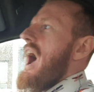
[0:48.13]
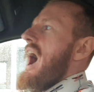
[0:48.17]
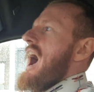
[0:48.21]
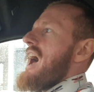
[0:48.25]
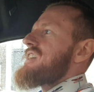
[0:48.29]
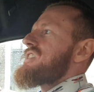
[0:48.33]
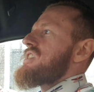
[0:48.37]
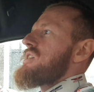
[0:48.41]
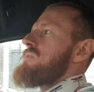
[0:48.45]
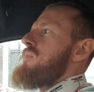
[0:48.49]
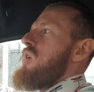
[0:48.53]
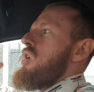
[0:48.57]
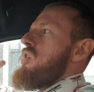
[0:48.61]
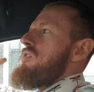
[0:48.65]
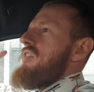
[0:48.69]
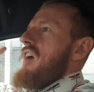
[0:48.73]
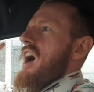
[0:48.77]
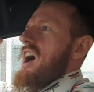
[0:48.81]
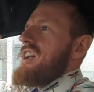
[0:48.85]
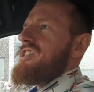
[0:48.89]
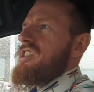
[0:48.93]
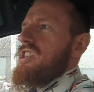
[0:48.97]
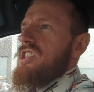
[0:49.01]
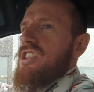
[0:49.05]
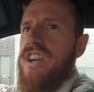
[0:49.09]
And to move
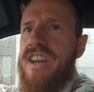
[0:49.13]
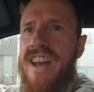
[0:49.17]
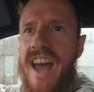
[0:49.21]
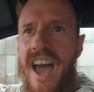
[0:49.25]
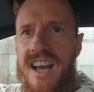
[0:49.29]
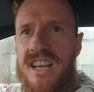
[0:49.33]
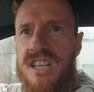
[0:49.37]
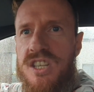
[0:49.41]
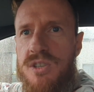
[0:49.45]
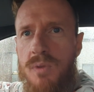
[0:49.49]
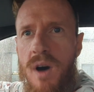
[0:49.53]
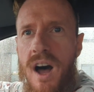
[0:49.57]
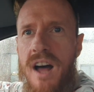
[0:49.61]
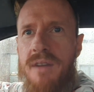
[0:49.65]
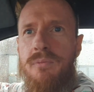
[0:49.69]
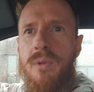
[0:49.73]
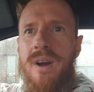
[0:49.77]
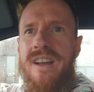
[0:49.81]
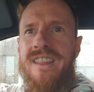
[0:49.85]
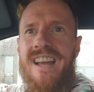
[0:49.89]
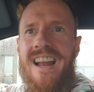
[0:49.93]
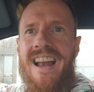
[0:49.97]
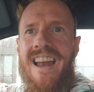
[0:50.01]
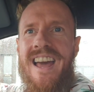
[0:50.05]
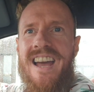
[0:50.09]
on to the next one where
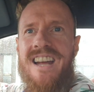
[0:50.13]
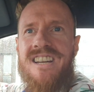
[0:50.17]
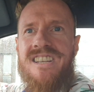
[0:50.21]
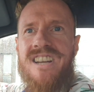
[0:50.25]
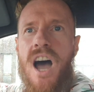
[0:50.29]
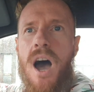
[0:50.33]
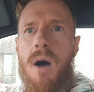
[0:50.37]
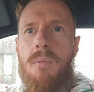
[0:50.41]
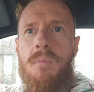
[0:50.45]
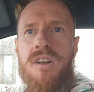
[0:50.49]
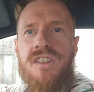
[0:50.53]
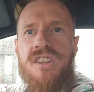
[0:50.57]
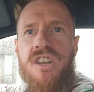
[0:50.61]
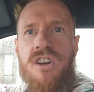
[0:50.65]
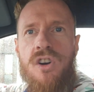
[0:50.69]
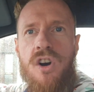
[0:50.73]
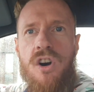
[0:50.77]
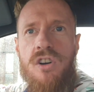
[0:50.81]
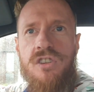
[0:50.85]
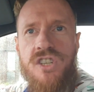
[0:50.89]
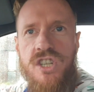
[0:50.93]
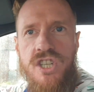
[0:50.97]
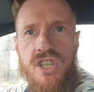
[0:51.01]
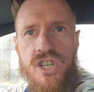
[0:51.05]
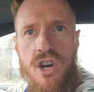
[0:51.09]
they lay down what they're
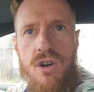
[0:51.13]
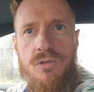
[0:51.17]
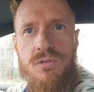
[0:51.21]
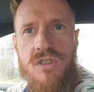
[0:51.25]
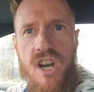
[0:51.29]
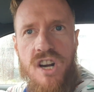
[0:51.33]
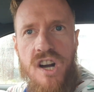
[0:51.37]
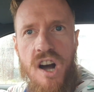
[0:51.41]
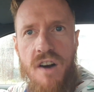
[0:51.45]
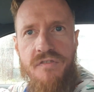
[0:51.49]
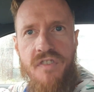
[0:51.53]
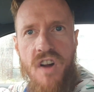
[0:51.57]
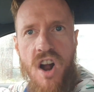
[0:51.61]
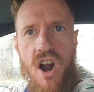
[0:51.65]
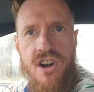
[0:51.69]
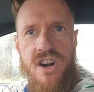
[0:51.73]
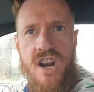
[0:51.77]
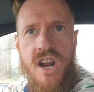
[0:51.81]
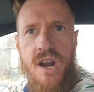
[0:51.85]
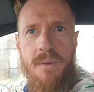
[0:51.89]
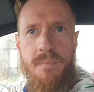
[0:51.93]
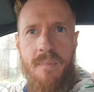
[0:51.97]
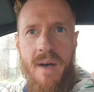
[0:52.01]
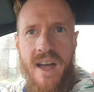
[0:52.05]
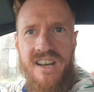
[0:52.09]
going to do, the
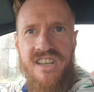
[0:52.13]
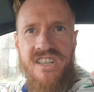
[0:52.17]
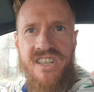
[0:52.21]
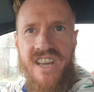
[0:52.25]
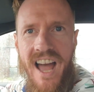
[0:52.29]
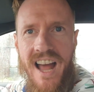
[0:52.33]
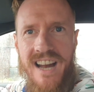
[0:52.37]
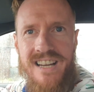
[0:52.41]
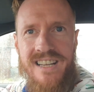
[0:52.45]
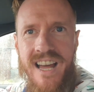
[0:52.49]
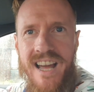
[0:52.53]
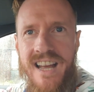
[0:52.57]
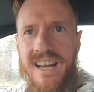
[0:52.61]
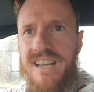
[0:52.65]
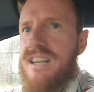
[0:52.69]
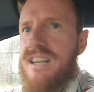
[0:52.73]
government, Kathleen.